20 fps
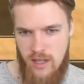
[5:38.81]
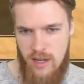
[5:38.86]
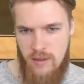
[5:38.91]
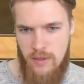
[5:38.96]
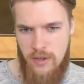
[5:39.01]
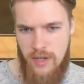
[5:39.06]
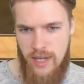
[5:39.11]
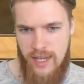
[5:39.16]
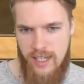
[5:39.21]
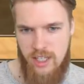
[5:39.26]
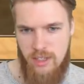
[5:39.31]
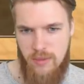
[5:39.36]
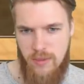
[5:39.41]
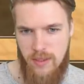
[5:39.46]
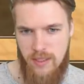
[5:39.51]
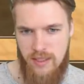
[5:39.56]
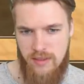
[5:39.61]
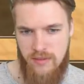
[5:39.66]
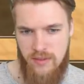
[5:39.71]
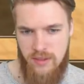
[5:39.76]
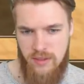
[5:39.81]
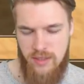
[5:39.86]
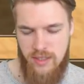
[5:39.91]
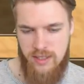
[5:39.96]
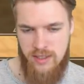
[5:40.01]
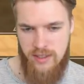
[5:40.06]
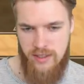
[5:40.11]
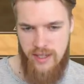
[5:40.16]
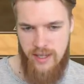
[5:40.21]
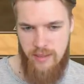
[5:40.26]
I'm on expert difficulty,
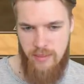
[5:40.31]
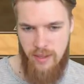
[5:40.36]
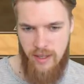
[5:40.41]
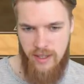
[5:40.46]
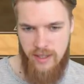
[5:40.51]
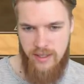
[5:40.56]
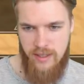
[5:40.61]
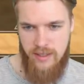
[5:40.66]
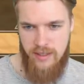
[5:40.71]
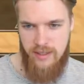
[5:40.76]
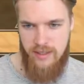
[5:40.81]
that's not that bad.